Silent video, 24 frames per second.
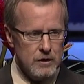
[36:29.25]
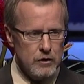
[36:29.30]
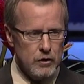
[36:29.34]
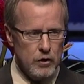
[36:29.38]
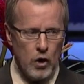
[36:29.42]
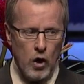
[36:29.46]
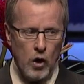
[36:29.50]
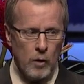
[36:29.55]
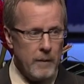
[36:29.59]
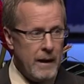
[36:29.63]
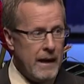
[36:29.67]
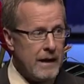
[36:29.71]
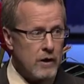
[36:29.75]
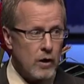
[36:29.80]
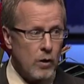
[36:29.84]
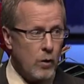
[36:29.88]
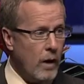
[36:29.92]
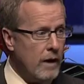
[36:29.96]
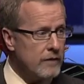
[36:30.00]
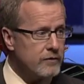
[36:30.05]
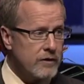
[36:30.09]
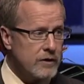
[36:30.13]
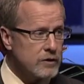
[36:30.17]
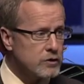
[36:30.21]
no matter
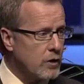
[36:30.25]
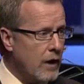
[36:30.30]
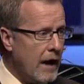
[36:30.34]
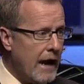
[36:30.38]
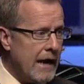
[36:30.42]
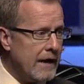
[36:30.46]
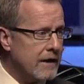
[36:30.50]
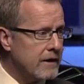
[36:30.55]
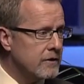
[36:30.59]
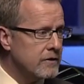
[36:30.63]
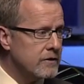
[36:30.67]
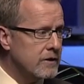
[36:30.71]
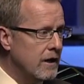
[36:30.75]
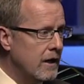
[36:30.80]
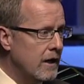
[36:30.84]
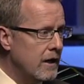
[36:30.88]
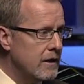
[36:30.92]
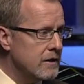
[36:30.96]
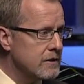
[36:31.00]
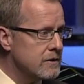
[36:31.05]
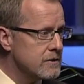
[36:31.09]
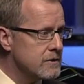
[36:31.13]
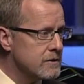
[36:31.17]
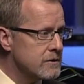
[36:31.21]
what the dragon
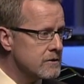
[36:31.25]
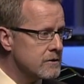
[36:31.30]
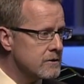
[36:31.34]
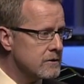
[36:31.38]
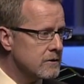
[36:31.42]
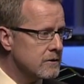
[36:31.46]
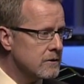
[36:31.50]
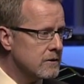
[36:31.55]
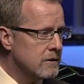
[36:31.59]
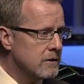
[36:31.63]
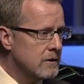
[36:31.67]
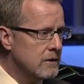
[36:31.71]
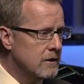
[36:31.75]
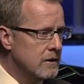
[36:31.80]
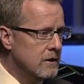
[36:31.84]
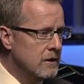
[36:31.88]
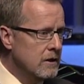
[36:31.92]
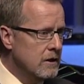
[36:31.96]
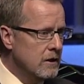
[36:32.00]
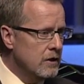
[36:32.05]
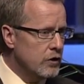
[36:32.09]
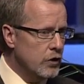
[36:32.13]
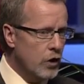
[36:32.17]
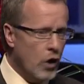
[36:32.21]
does,
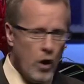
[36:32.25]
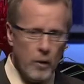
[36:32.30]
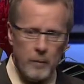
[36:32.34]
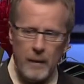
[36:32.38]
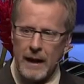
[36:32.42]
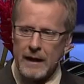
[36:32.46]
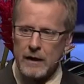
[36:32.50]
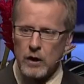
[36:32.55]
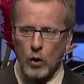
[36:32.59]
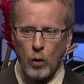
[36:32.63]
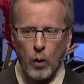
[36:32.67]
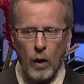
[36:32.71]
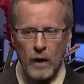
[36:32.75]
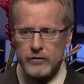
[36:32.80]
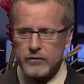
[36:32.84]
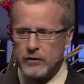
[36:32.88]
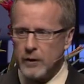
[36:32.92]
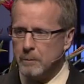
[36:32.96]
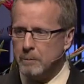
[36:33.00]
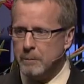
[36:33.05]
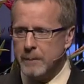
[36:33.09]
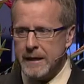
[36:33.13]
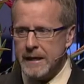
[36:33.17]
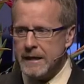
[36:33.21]
no matter what
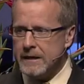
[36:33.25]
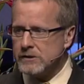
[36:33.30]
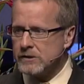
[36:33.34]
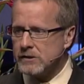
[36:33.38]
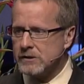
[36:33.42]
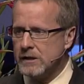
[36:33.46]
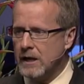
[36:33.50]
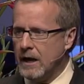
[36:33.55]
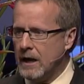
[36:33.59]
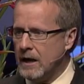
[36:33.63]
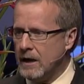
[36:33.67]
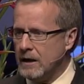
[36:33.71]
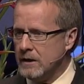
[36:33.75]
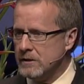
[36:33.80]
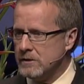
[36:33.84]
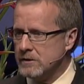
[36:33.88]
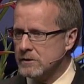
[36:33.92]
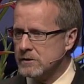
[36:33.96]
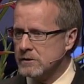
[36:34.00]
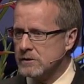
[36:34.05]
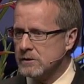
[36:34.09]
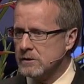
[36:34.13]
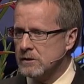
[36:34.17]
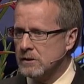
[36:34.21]
the beast
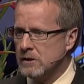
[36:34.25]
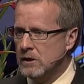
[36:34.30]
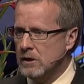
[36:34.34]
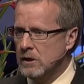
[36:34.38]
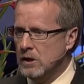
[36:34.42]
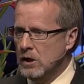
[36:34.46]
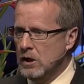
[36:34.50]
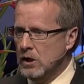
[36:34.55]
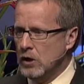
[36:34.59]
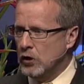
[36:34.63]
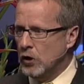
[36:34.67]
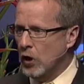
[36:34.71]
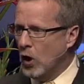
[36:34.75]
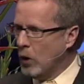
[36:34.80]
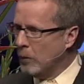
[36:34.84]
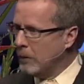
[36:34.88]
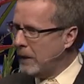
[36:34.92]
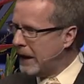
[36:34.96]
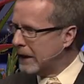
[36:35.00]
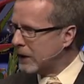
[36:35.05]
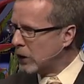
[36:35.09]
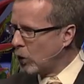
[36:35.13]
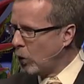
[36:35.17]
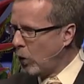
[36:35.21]
does, no
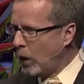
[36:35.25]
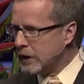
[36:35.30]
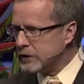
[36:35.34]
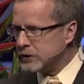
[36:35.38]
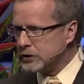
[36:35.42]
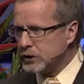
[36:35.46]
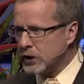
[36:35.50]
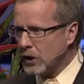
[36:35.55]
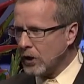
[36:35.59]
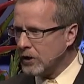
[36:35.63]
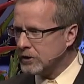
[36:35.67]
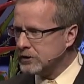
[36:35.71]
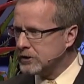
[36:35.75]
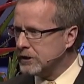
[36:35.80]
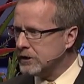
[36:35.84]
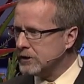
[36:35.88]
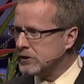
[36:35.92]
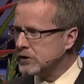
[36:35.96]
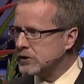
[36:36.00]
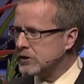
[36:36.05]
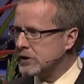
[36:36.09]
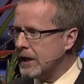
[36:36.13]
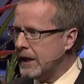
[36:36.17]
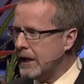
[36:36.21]
matter what
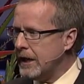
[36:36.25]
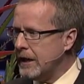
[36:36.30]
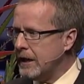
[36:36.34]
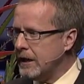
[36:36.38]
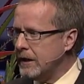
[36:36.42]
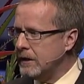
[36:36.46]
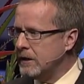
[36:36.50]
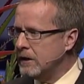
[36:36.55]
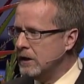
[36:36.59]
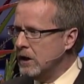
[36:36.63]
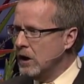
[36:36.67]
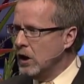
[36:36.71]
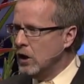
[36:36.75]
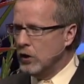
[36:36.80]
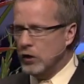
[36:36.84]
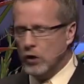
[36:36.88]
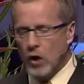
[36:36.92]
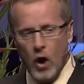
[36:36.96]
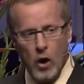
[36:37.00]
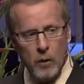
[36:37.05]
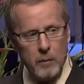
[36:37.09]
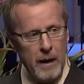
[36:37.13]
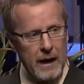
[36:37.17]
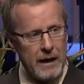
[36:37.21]
churches say,
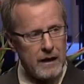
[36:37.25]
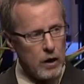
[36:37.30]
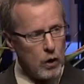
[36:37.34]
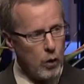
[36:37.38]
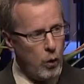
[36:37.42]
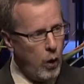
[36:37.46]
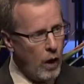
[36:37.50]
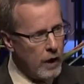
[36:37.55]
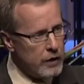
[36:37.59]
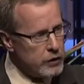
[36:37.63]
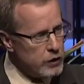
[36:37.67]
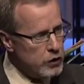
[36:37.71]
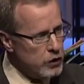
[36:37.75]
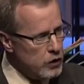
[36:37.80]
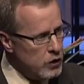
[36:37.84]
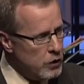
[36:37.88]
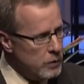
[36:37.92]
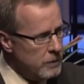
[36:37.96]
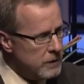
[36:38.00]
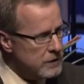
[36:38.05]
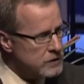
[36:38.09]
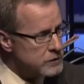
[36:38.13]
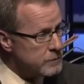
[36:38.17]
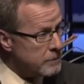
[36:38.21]
no matter what
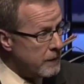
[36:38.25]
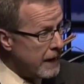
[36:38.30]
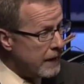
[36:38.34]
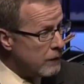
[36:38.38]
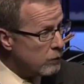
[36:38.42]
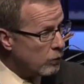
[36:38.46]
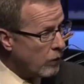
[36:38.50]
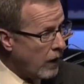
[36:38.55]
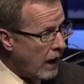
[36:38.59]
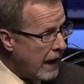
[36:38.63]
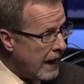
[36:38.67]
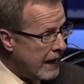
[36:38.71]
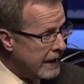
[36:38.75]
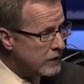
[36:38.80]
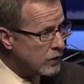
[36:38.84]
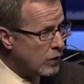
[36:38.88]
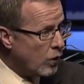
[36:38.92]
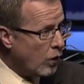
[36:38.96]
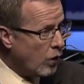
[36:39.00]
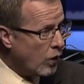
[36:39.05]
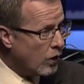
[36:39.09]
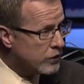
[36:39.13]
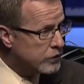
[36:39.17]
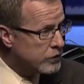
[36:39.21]
humans may write
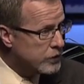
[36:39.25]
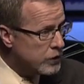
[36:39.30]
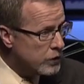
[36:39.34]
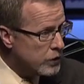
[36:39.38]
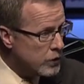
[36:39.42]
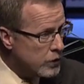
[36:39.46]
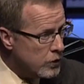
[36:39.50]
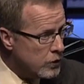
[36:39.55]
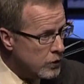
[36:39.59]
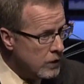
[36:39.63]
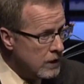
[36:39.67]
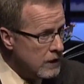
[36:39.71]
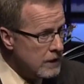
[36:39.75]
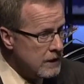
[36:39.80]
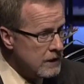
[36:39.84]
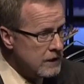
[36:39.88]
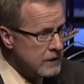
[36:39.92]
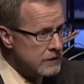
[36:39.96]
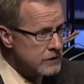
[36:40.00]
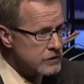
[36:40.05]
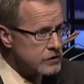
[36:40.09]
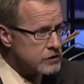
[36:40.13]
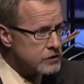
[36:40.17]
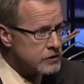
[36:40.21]
or do,
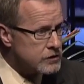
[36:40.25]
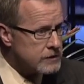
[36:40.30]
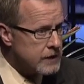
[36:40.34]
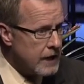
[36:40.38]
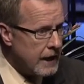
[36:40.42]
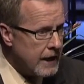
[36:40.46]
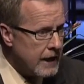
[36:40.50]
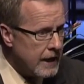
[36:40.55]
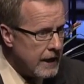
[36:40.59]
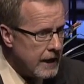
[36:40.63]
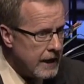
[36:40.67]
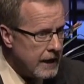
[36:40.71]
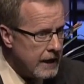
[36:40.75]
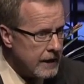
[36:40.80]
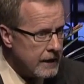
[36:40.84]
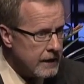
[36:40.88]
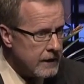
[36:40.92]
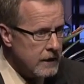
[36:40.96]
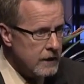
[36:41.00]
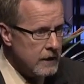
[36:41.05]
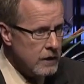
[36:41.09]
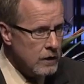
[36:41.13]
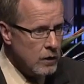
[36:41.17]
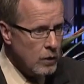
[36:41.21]
stay
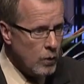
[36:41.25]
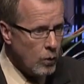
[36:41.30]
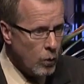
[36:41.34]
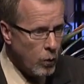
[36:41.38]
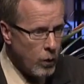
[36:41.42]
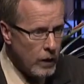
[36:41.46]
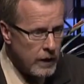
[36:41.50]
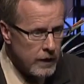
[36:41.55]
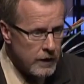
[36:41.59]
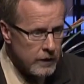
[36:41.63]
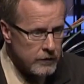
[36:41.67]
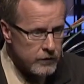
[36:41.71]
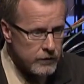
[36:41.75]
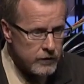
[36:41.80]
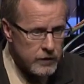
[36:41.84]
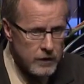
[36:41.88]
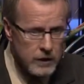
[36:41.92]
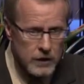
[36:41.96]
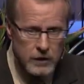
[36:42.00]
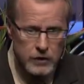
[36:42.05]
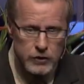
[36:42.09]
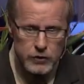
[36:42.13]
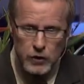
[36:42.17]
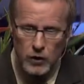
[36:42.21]
with
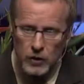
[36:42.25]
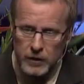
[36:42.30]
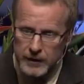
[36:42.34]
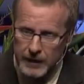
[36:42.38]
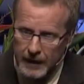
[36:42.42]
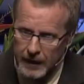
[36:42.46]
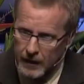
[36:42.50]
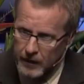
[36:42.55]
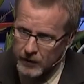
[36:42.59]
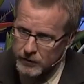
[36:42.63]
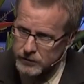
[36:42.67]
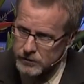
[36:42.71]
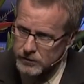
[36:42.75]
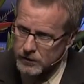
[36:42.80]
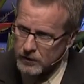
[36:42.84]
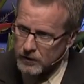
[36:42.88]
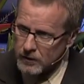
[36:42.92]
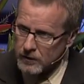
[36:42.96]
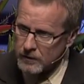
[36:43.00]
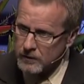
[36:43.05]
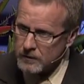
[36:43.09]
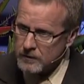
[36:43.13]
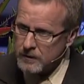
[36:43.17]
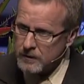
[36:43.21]
your counselor.